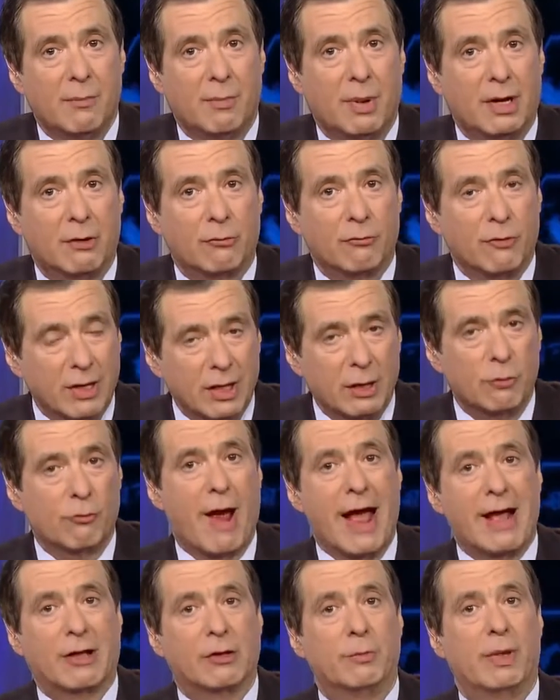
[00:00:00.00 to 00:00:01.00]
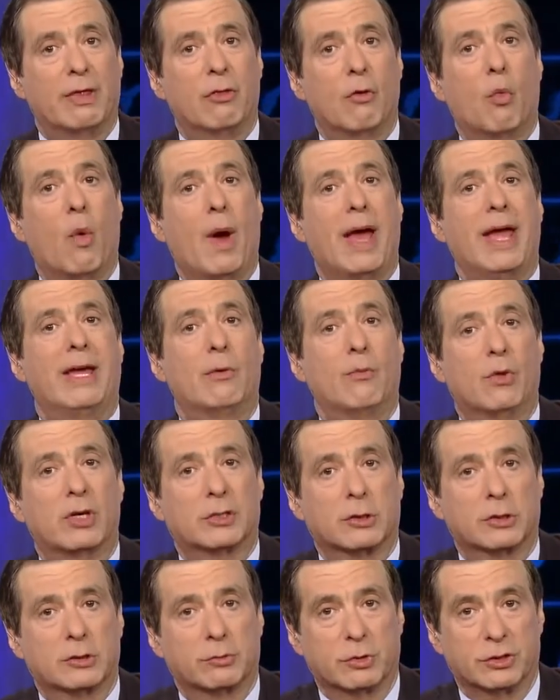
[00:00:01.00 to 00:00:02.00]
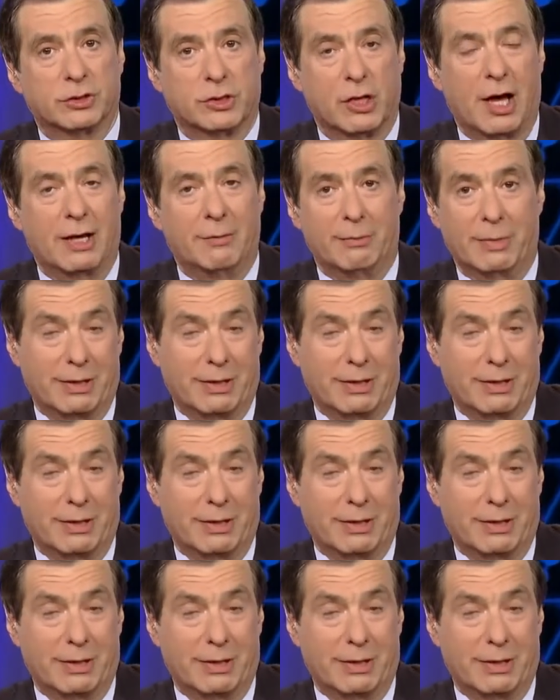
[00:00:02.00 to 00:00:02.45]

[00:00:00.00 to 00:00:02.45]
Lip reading: But it really rankled me the way in which this was done.